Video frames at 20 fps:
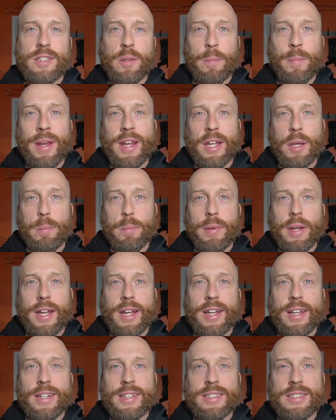the Mega
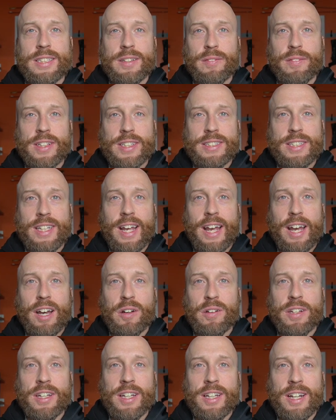Bass
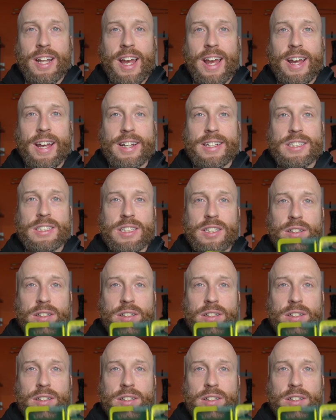Vatalion X